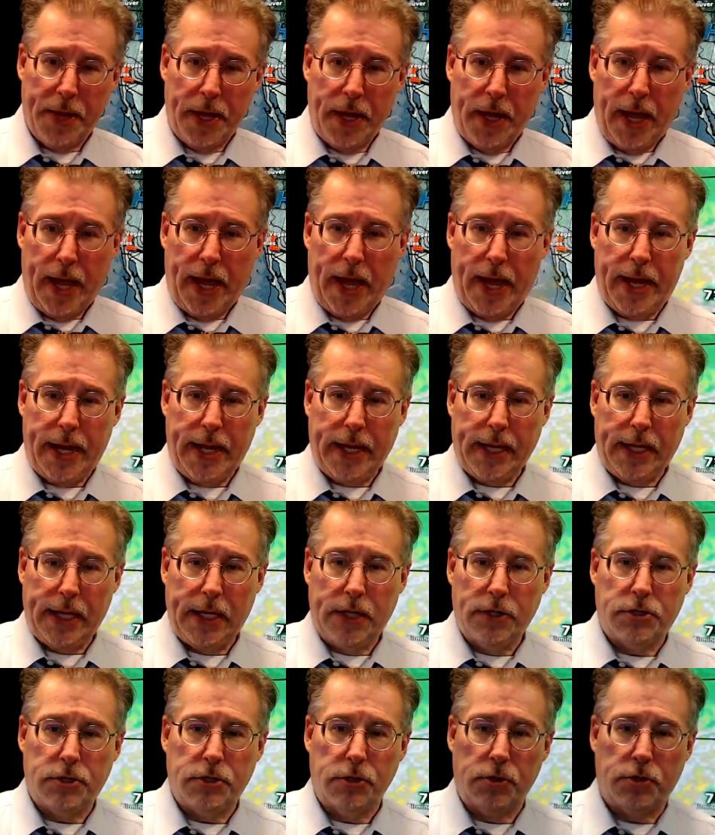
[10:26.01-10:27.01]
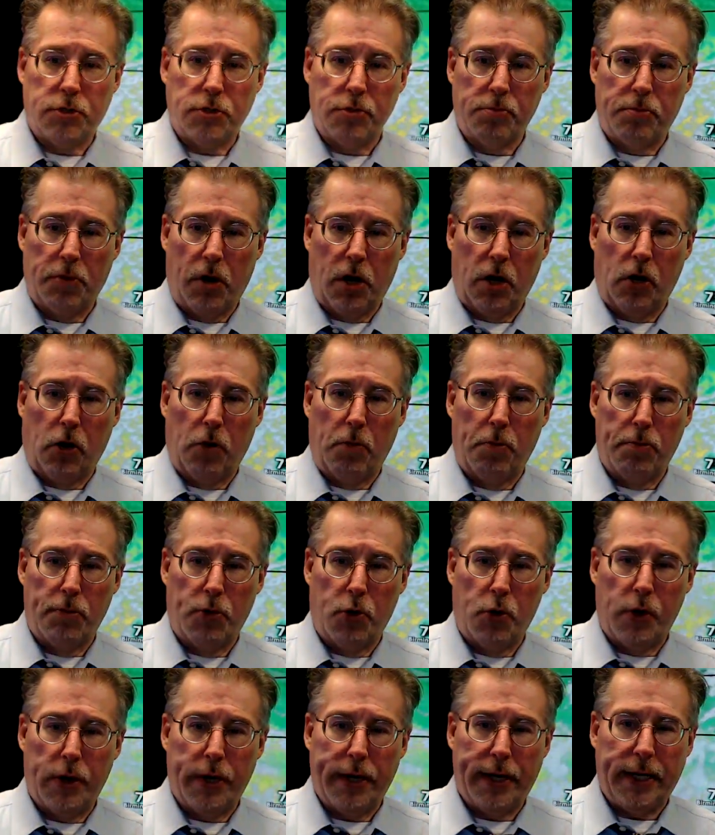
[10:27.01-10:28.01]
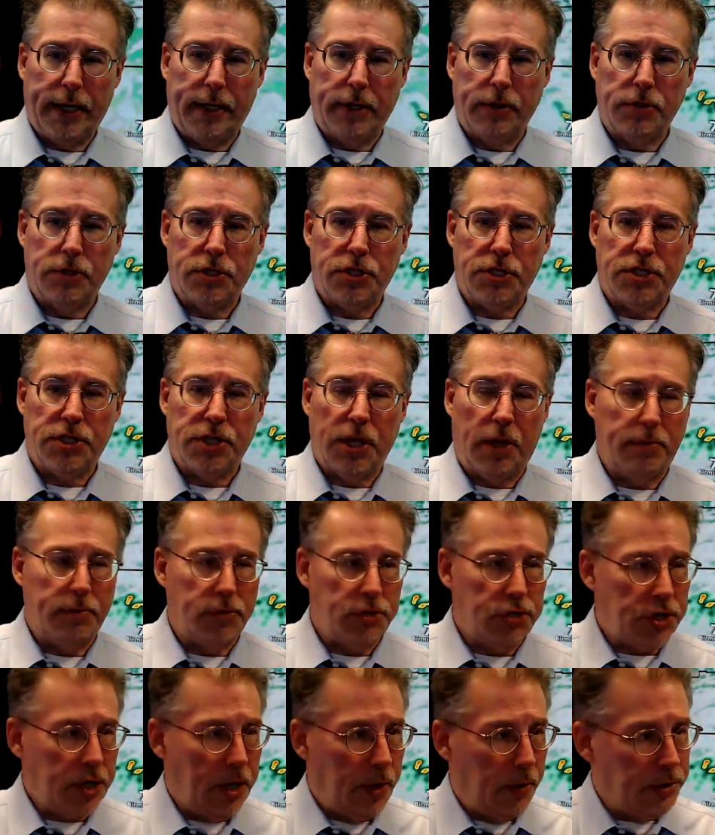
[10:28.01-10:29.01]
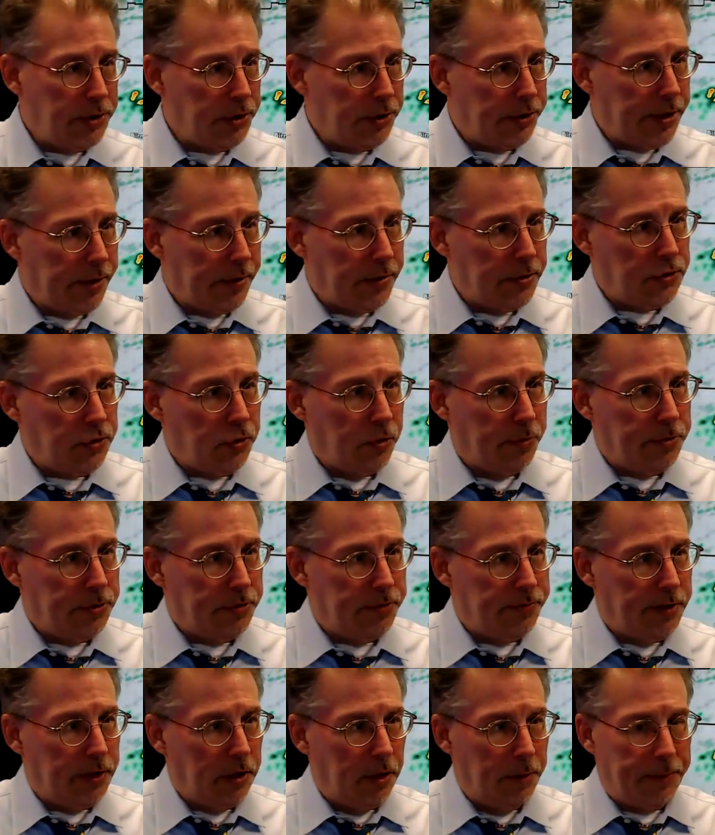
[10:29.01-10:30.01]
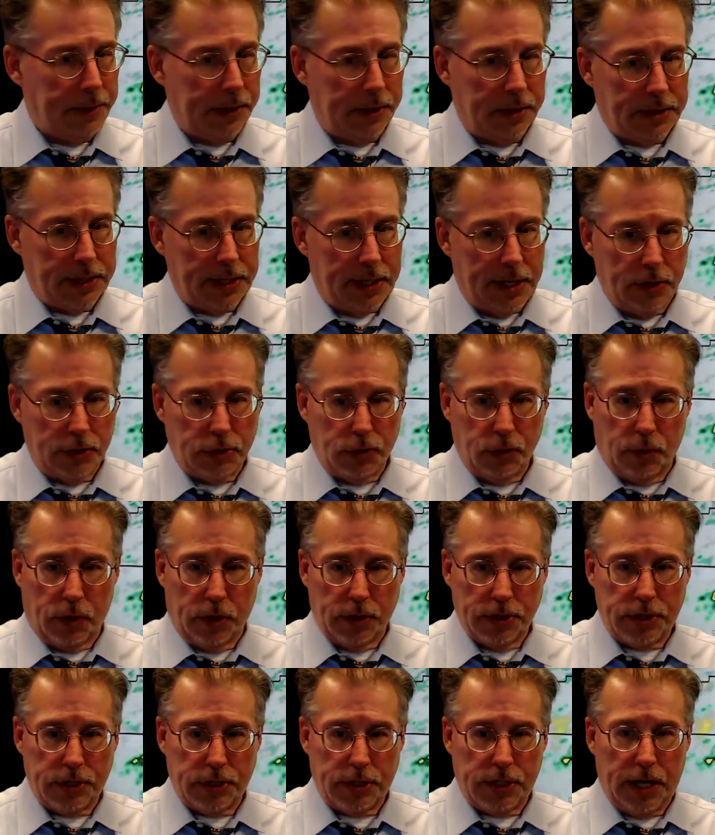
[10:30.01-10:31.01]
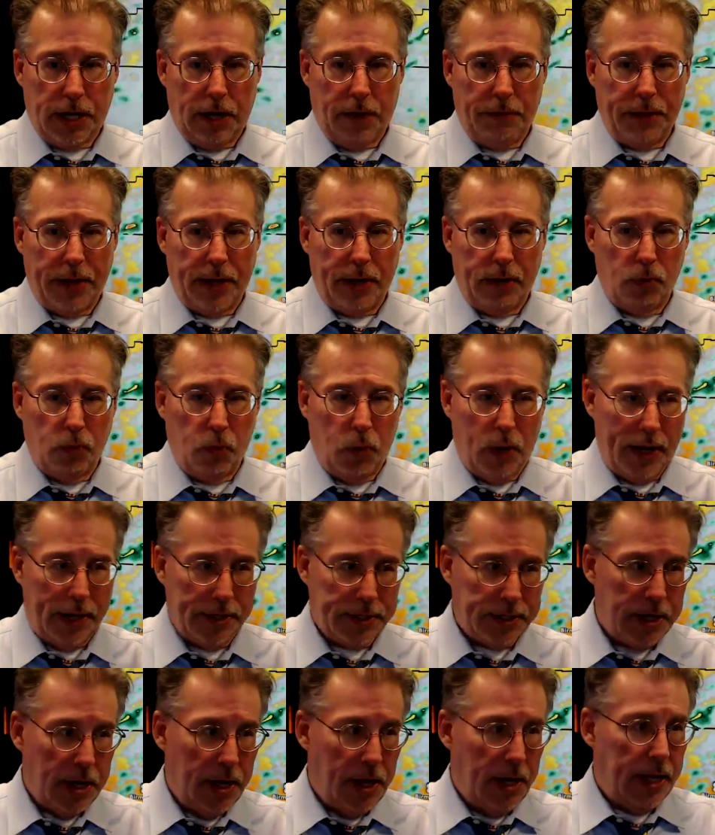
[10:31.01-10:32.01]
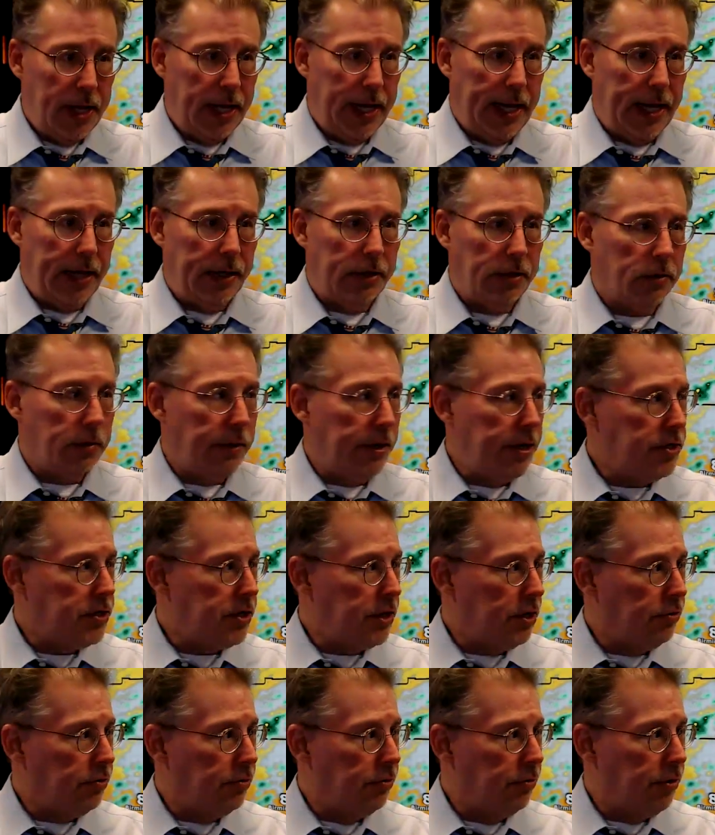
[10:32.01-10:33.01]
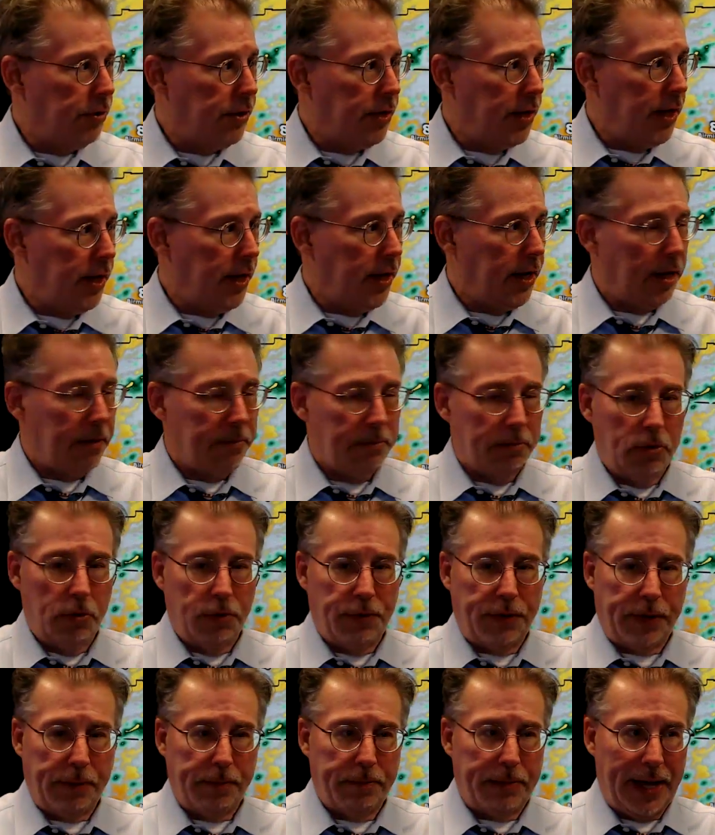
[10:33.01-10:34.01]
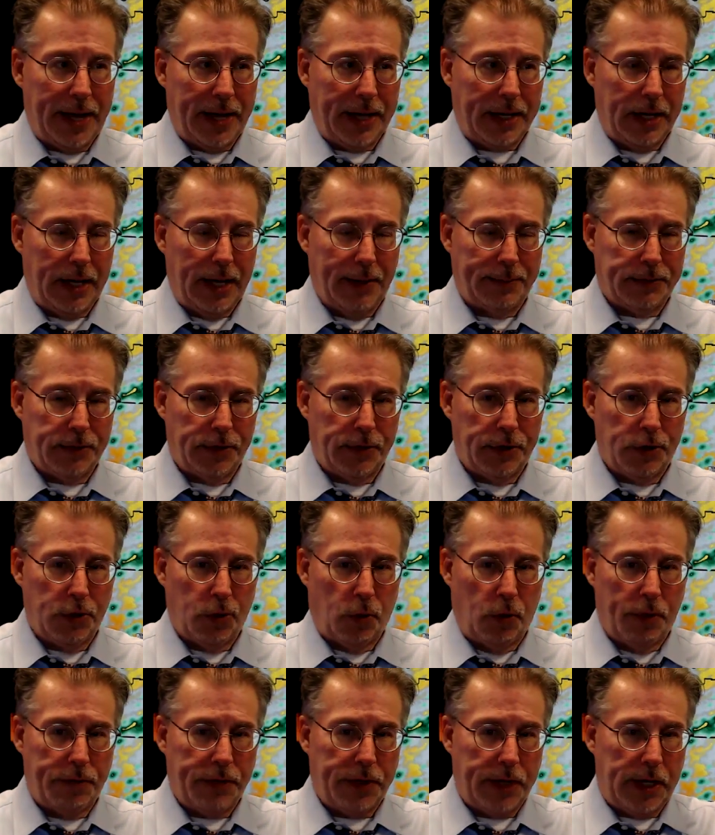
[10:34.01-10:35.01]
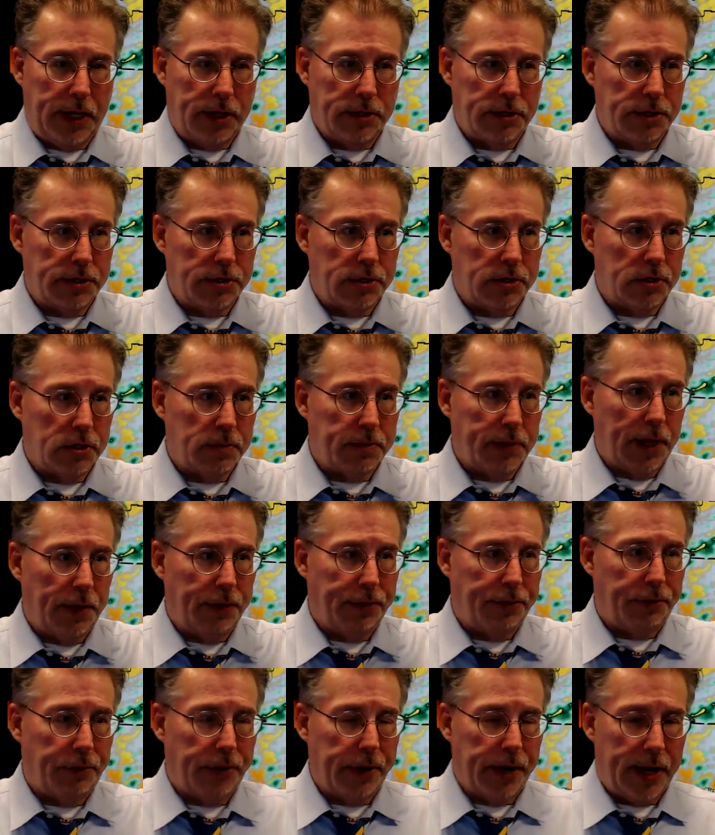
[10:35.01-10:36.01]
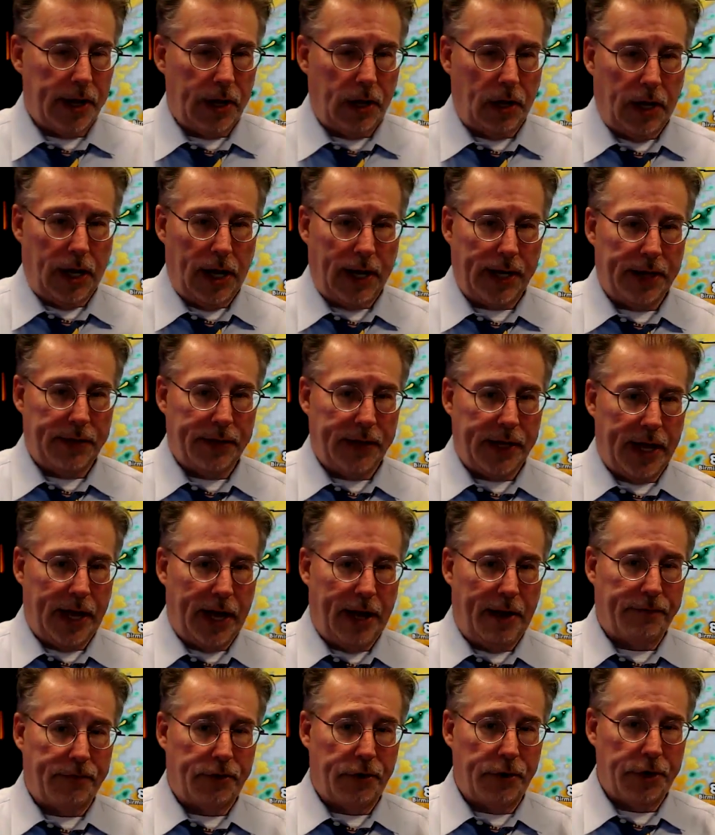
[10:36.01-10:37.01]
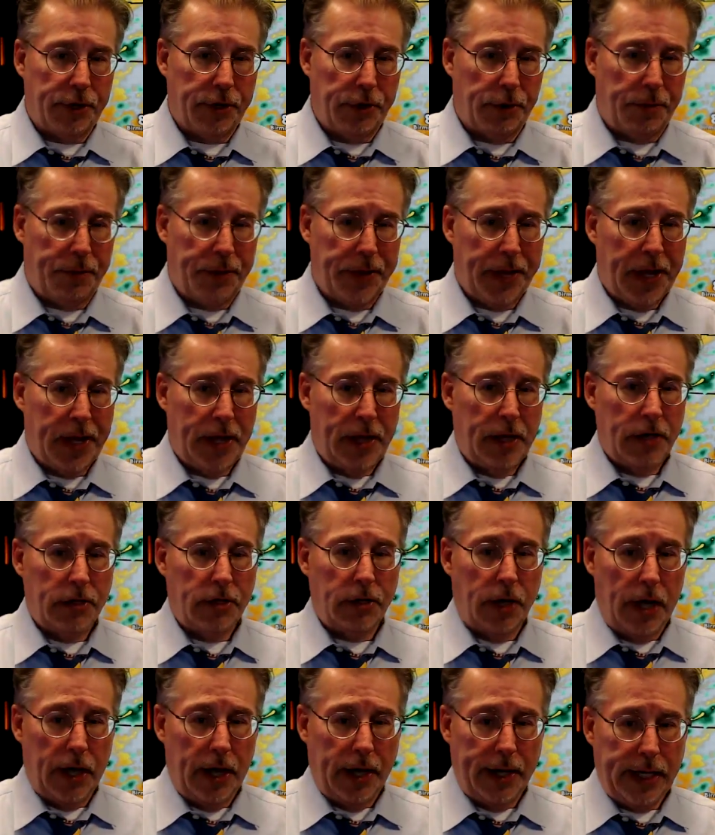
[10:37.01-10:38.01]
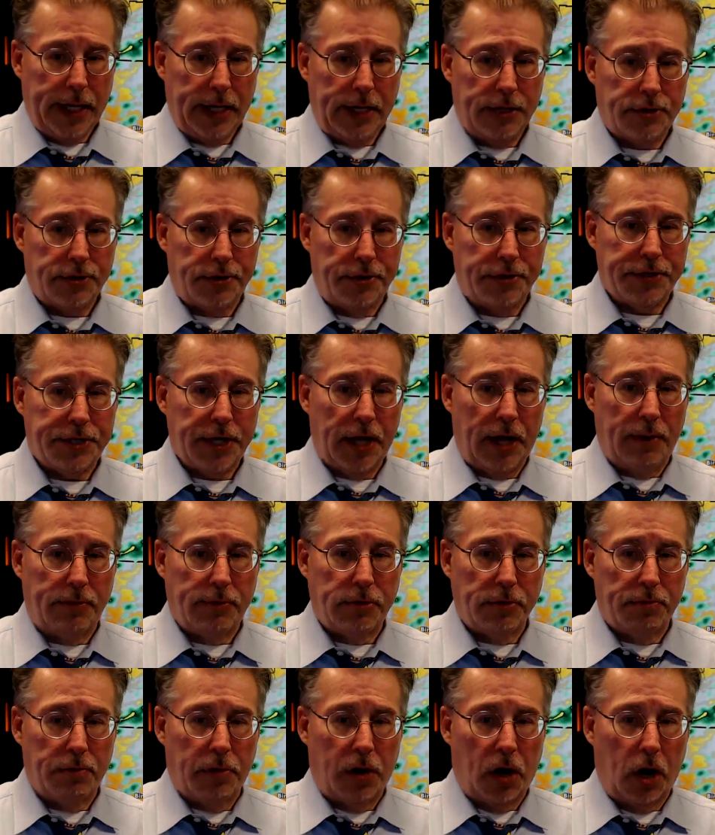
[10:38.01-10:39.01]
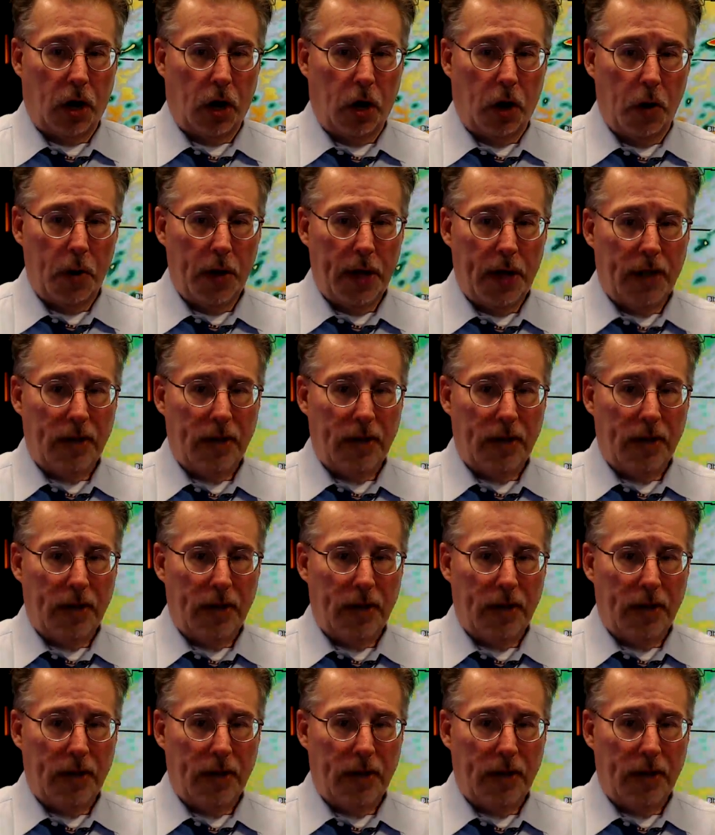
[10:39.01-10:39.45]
Heading into tomorrow morning, some showers and thunderstorms developing down to our south and west, increasing through the day and moving back up to the northeast. This is about 3 o'clock in the afternoon, Eastern time tomorrow.